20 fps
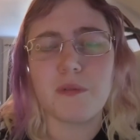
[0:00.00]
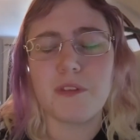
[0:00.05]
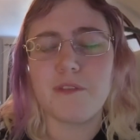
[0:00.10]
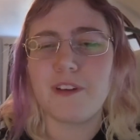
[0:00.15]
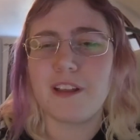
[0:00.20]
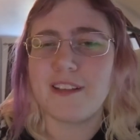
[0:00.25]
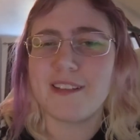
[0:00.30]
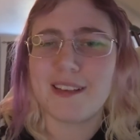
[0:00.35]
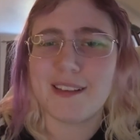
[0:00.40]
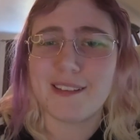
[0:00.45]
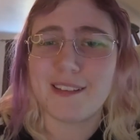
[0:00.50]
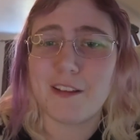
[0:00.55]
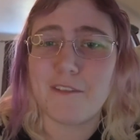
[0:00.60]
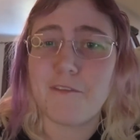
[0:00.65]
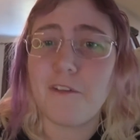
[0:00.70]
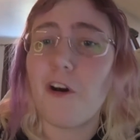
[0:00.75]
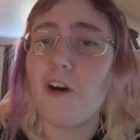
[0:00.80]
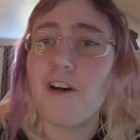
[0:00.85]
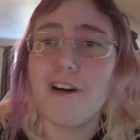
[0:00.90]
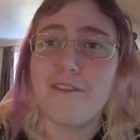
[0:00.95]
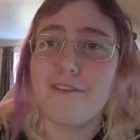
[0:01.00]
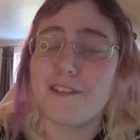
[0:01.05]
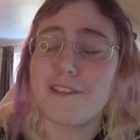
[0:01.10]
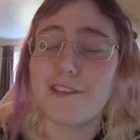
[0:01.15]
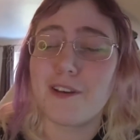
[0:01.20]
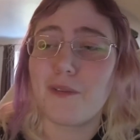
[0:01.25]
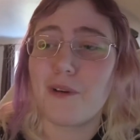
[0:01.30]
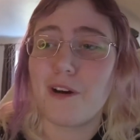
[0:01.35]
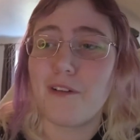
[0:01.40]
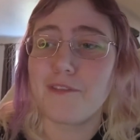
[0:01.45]
the Fantastic Four every
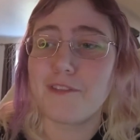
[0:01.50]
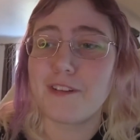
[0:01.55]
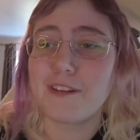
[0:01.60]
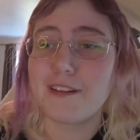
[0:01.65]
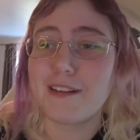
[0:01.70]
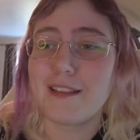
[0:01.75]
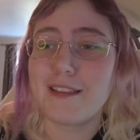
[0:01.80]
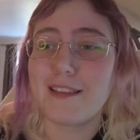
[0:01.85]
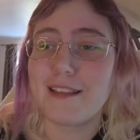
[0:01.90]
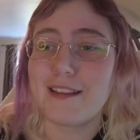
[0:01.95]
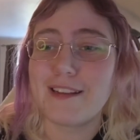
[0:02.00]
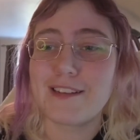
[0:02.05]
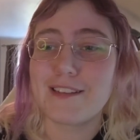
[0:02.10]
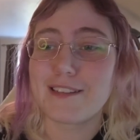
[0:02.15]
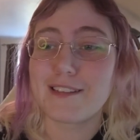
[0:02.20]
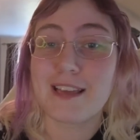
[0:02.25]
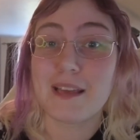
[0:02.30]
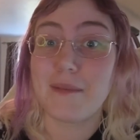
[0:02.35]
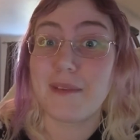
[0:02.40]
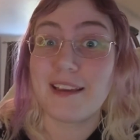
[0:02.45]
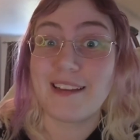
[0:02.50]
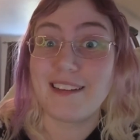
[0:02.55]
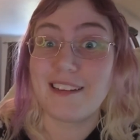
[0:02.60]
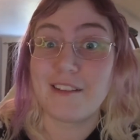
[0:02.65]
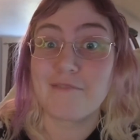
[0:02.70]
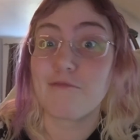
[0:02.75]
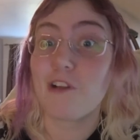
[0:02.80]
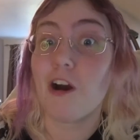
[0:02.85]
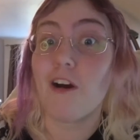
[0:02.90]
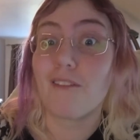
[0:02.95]
so often and they just keep getting
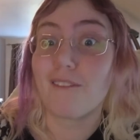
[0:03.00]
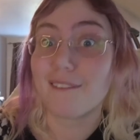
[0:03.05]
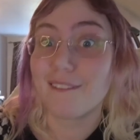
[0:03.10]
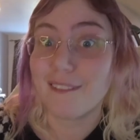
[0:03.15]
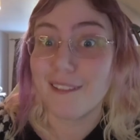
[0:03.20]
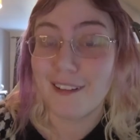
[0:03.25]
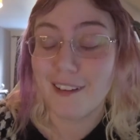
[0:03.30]
it wrong.